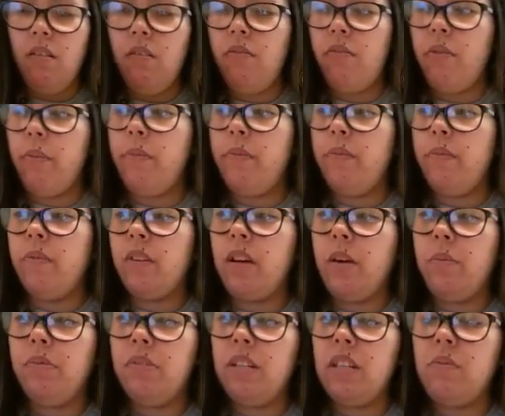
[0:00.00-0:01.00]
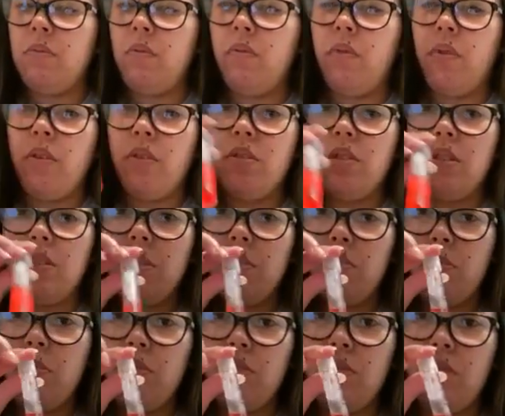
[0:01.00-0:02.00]
from a couple days before, just
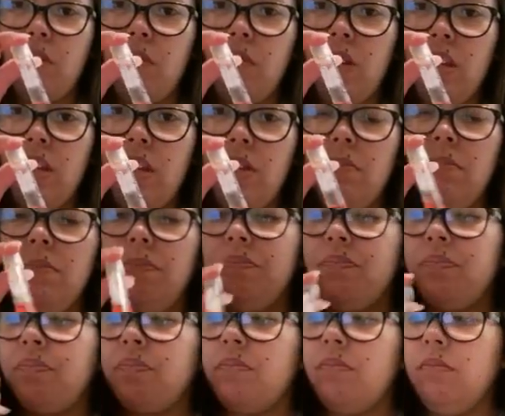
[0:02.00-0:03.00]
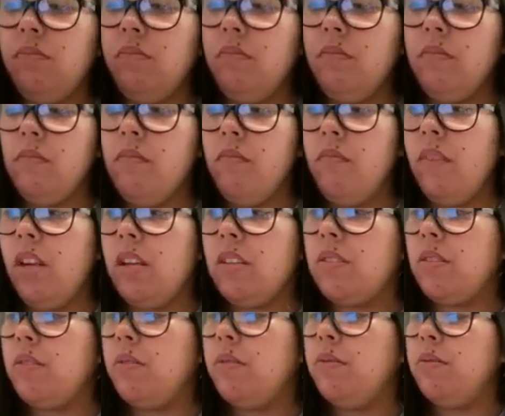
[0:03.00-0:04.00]
preserving them.
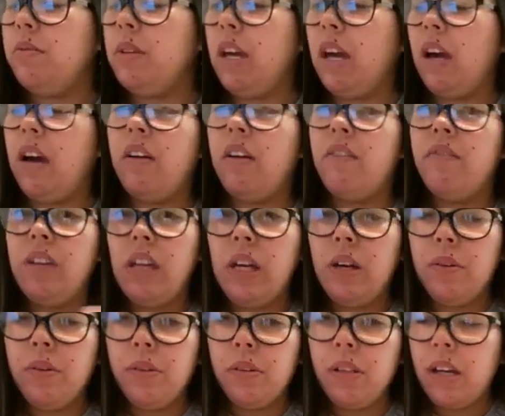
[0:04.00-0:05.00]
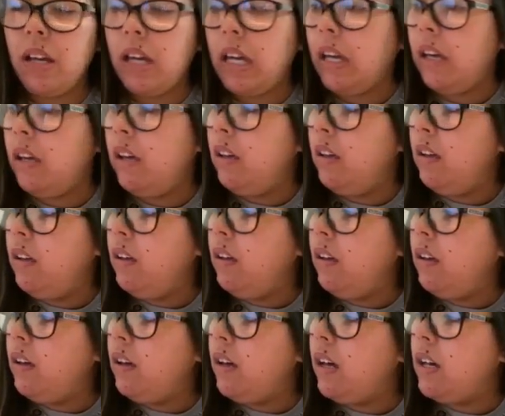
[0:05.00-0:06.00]
So we have E. coli,
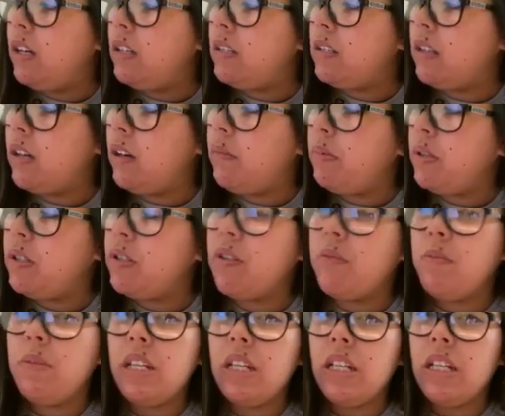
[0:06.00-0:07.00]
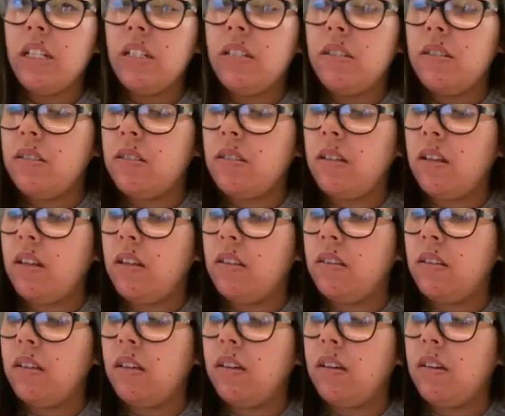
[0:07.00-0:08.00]
S. epidermidis, and
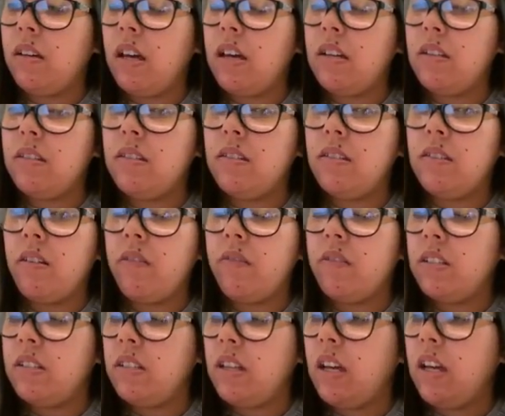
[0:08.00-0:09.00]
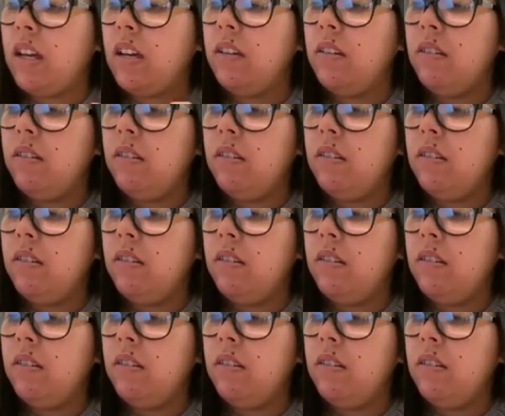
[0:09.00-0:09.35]
the S. cerevisiae,